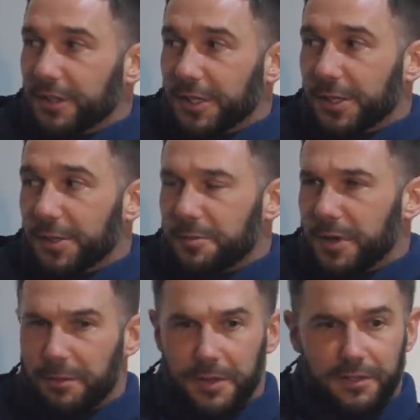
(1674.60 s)
Um,
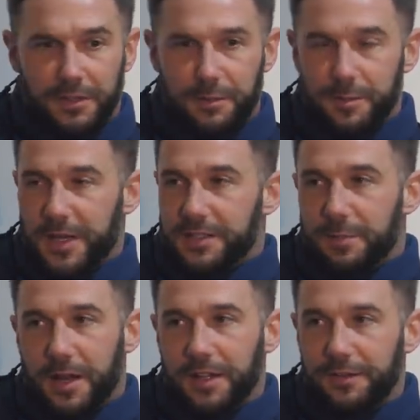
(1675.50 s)
and I'm like, that was the best day
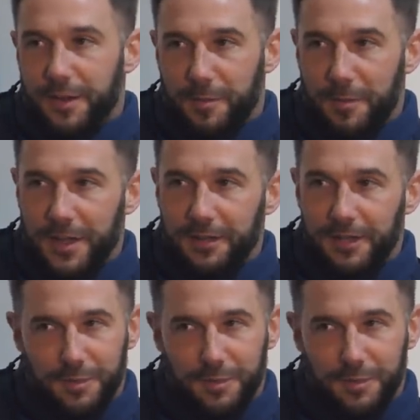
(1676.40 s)
of my life, getting my medal.